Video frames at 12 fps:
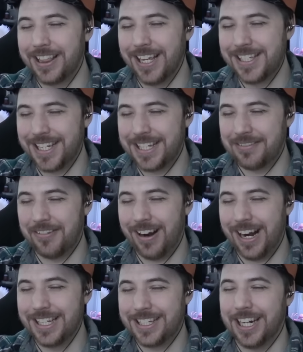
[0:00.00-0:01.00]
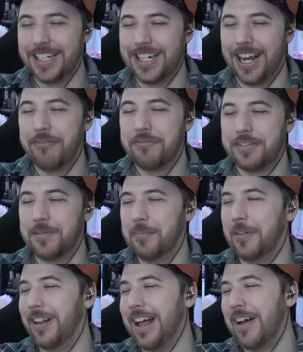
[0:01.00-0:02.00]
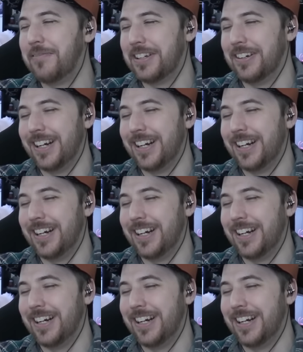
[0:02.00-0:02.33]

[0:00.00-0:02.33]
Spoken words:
this is where it's uncomfortable after